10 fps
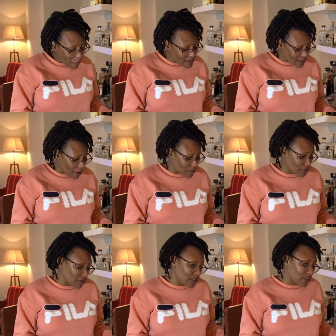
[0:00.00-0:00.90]
That's
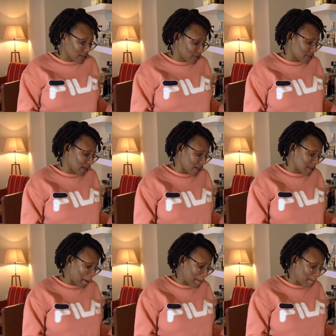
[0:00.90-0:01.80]
absolutely delicious, guys.
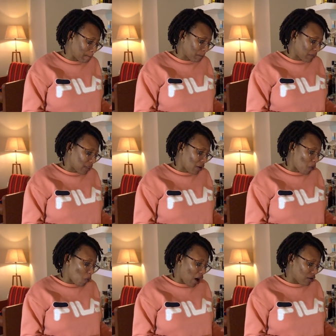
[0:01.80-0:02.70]

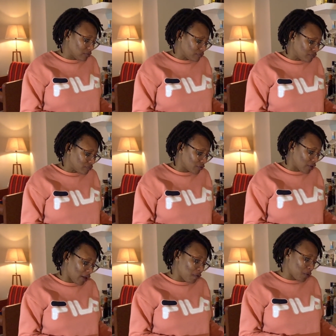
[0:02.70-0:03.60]
Wow.
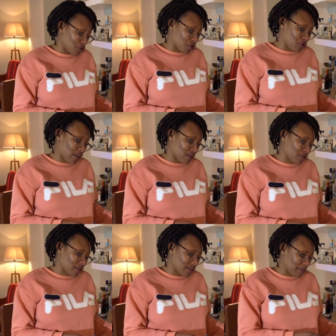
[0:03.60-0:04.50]
Everyone should try this
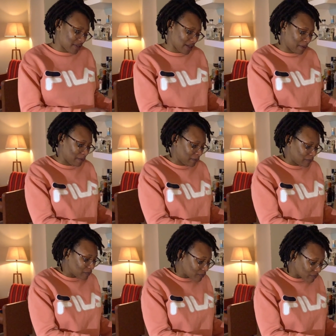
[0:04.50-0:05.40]
for the summertime.
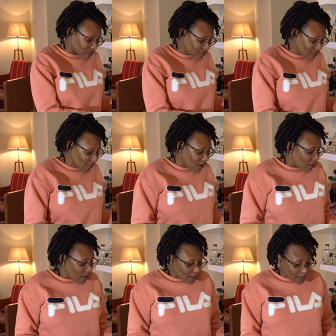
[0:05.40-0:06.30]

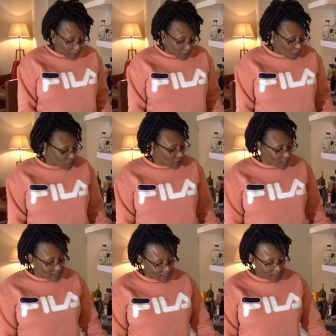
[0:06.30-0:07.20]
Let me know what you
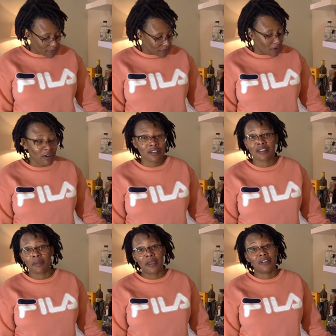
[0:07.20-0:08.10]
guys think about the
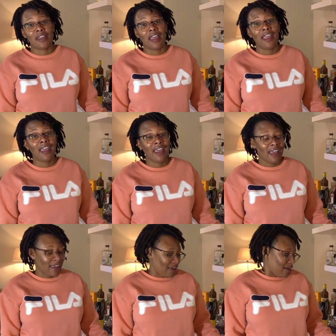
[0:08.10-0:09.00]
cocktails I made today.
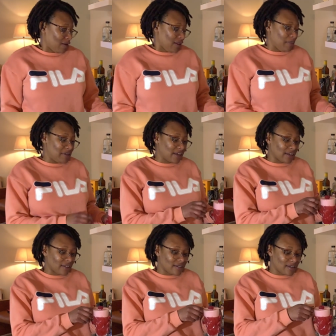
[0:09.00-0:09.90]
Let me take
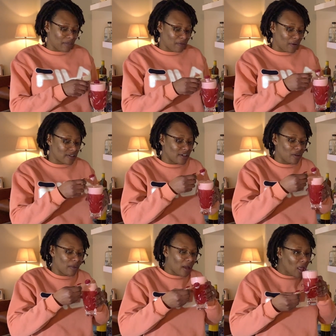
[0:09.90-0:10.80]
another sip before I say
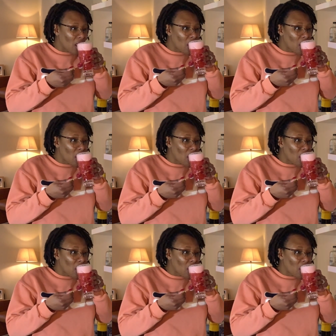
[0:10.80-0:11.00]
goodbye.